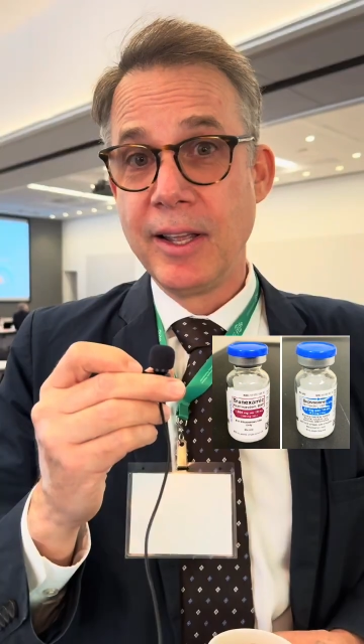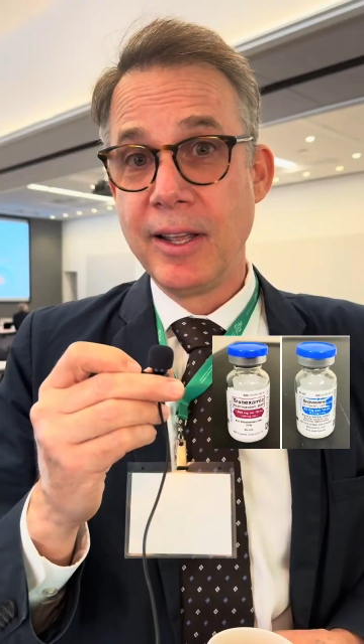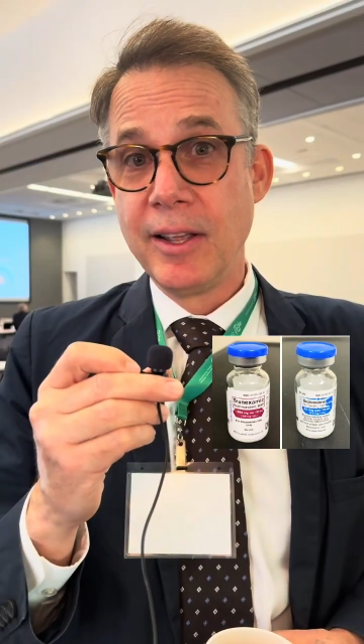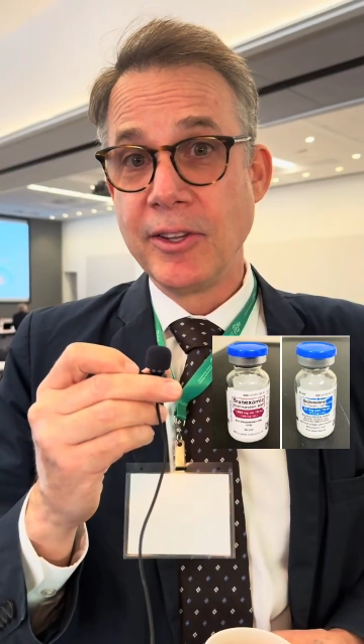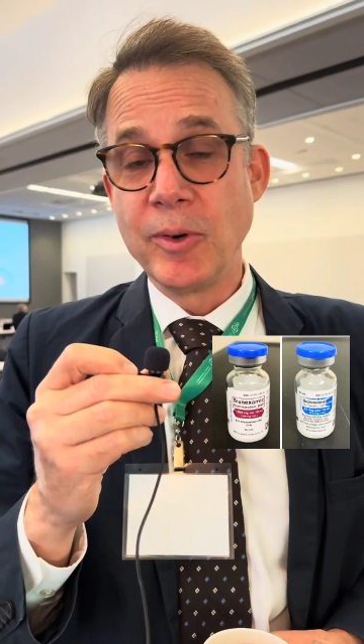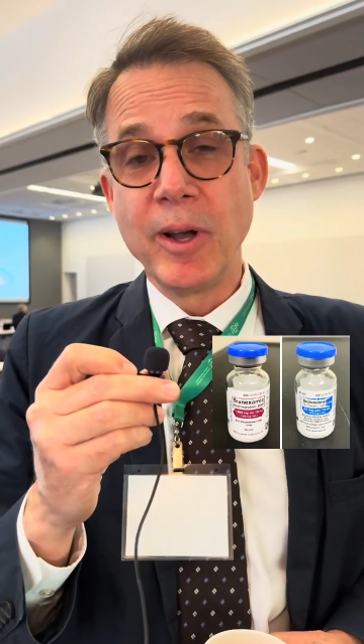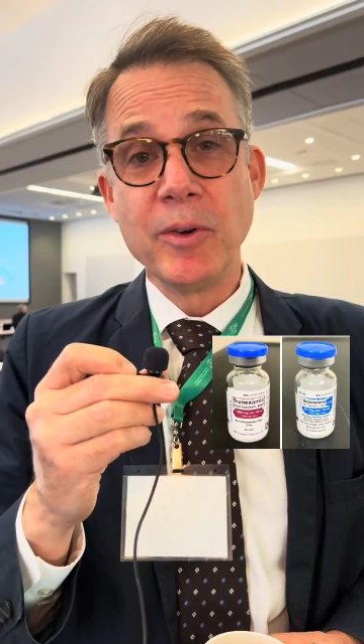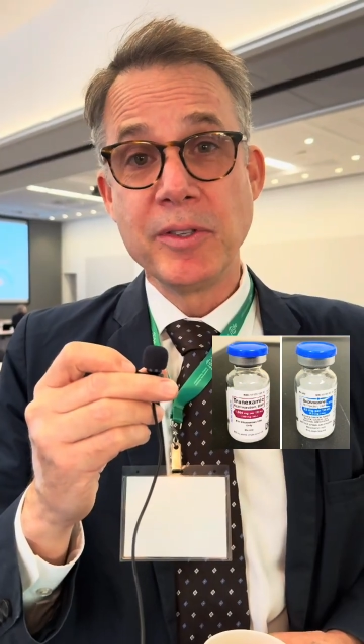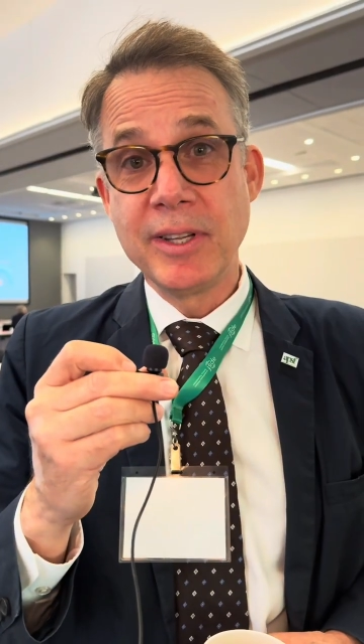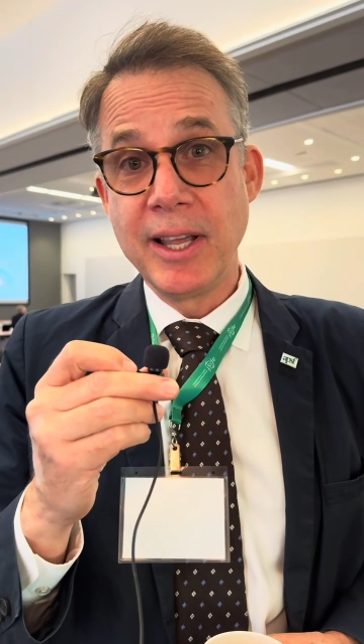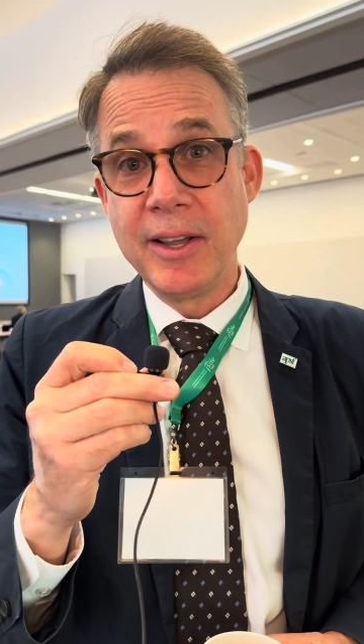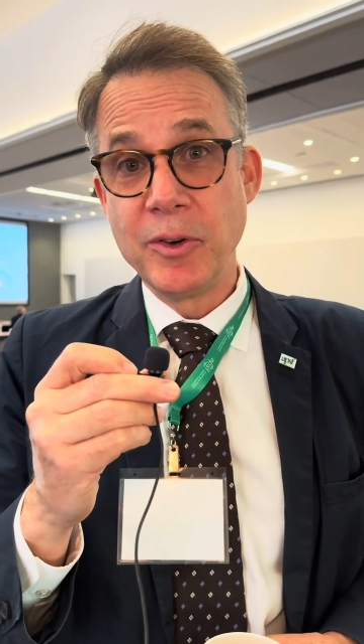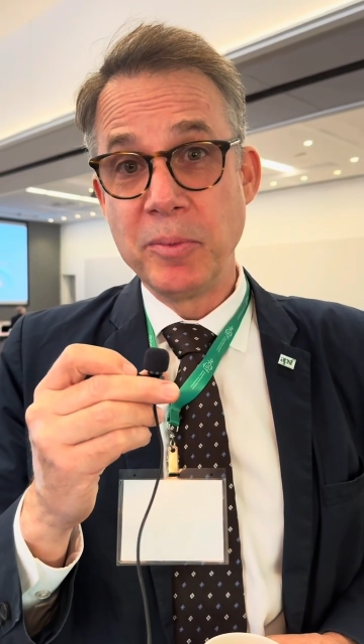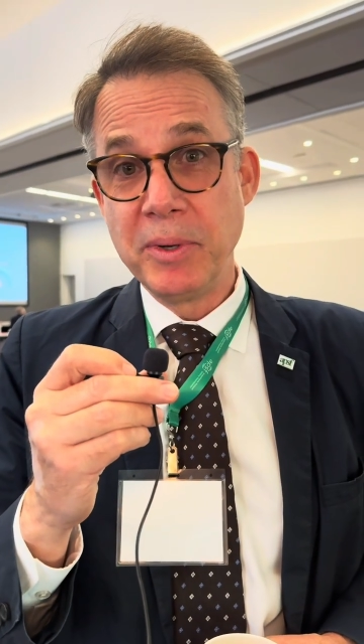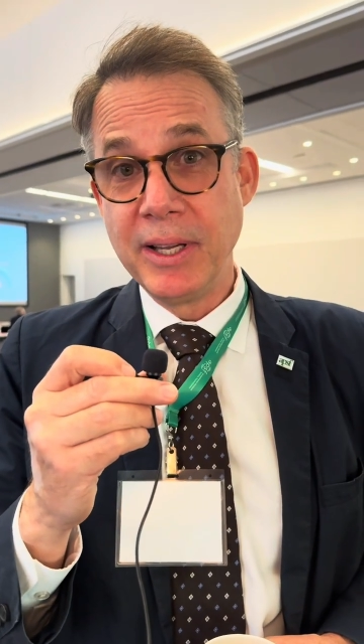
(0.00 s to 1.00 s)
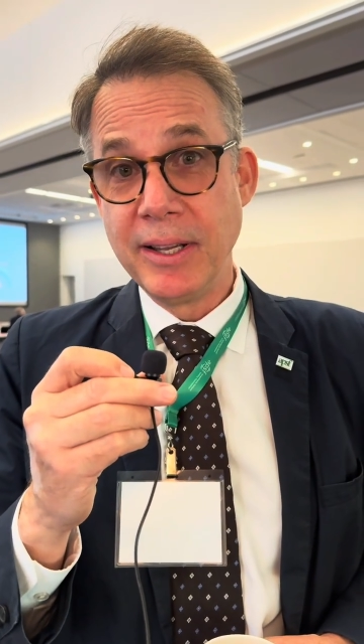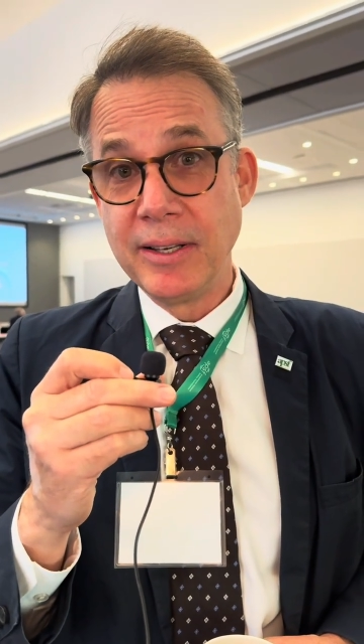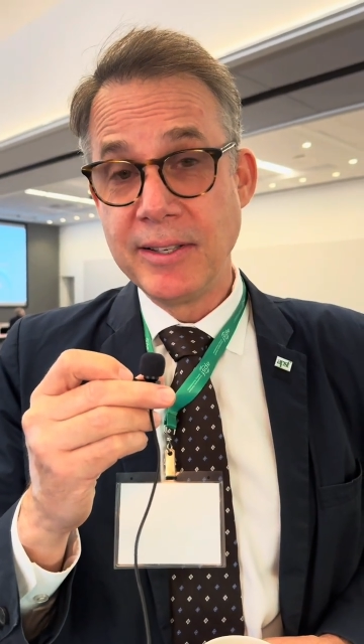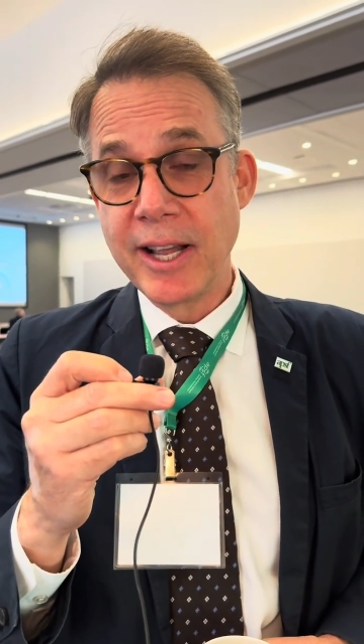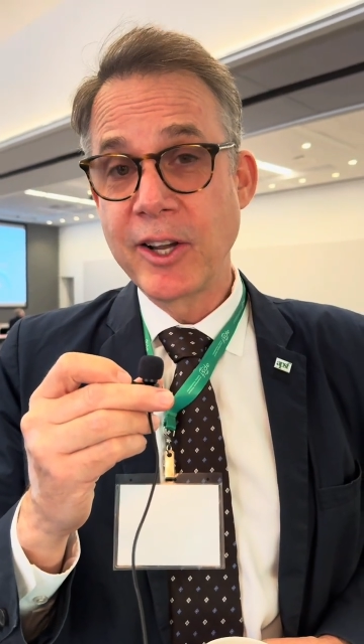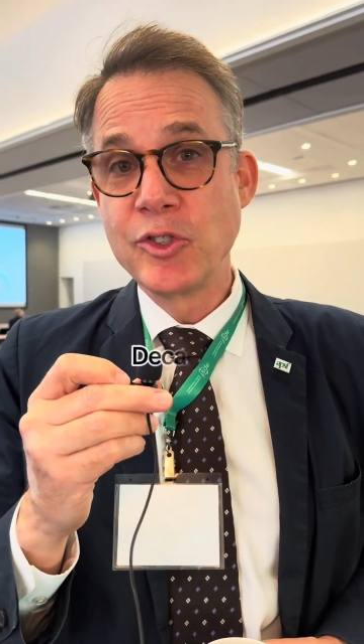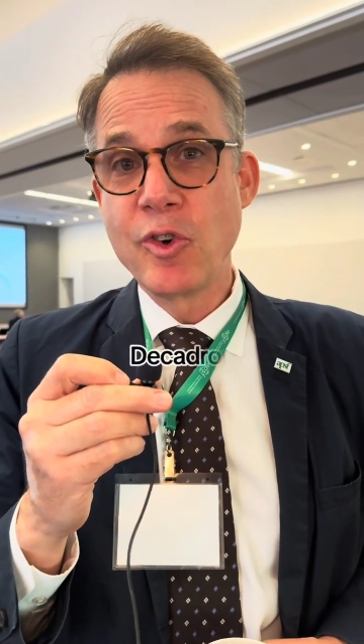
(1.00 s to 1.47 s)
So I would say it would be
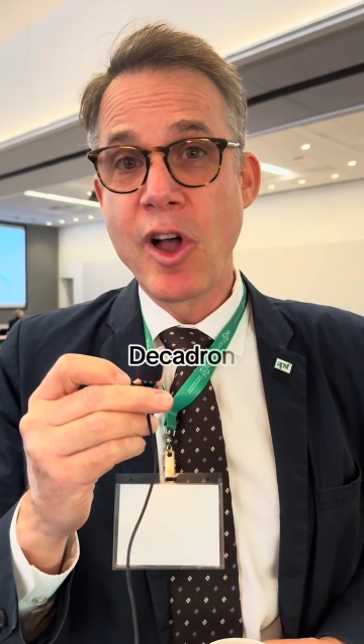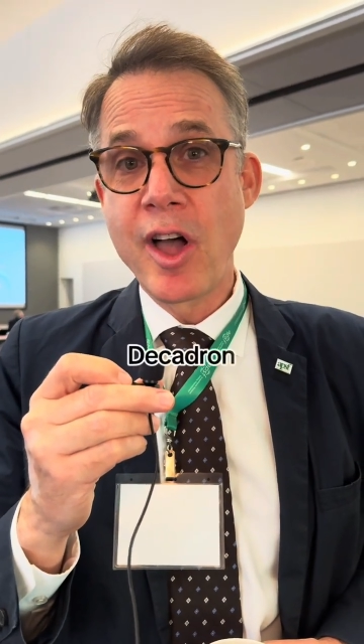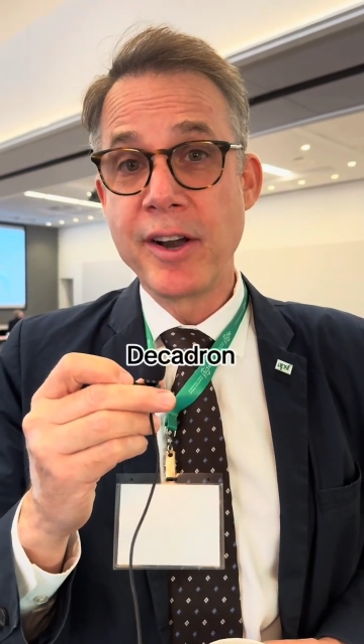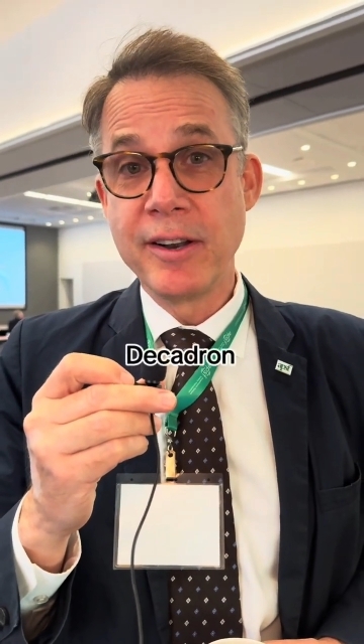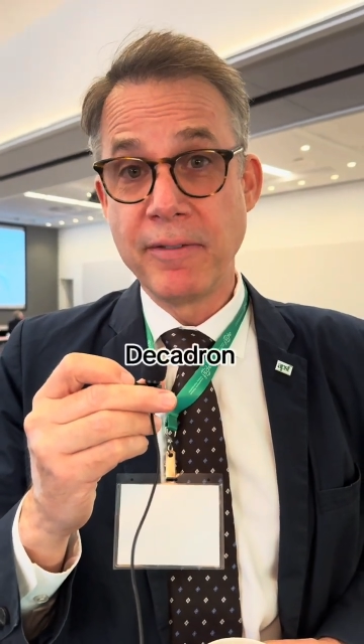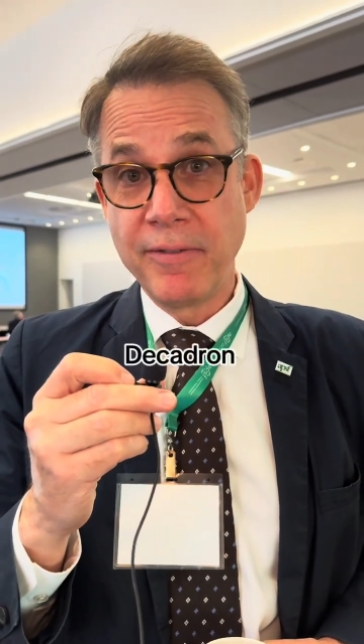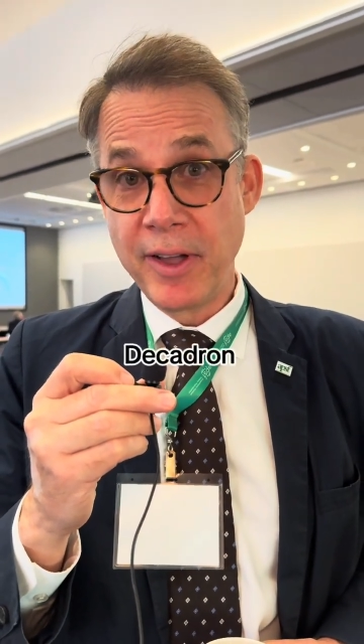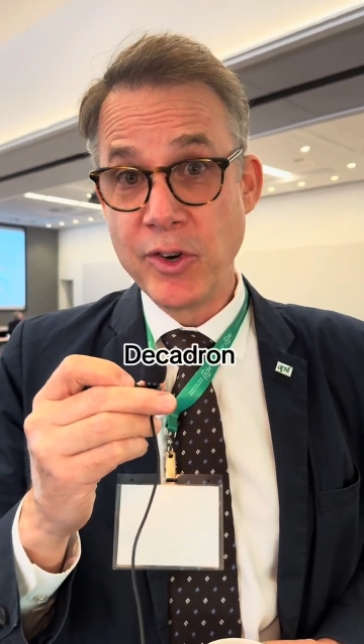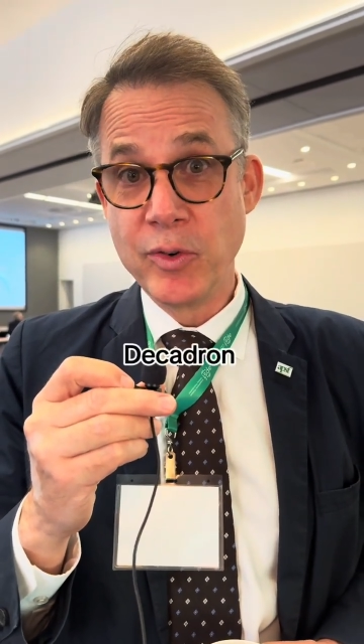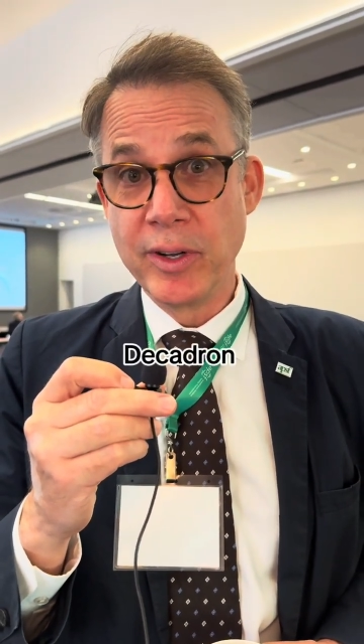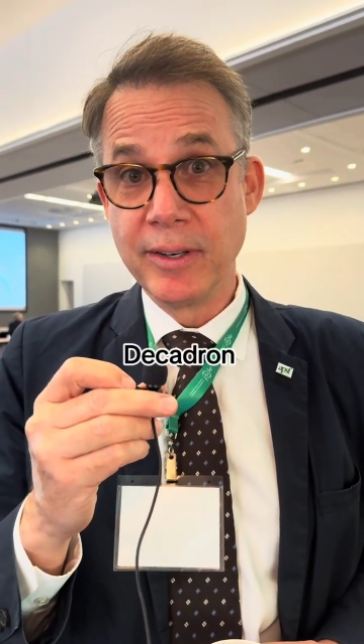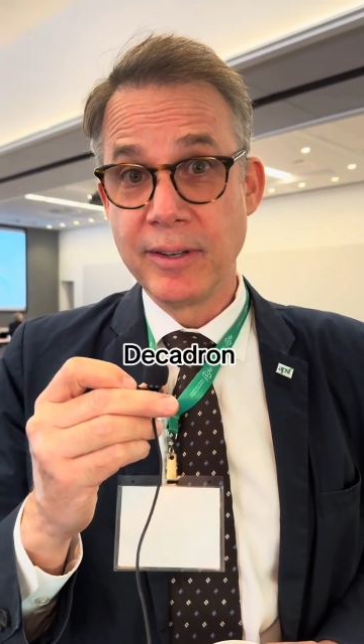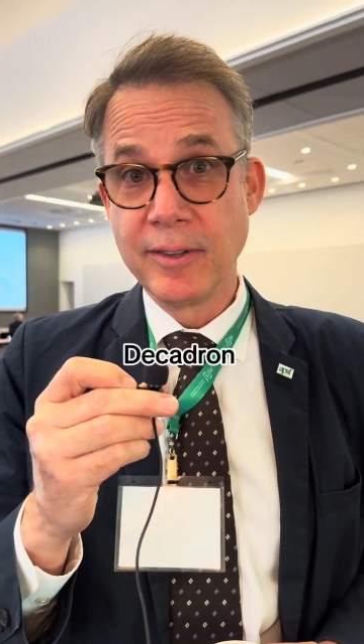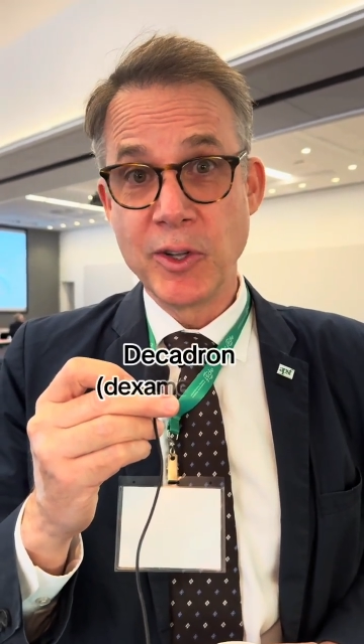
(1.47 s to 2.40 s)
Decadron and Ephedrine.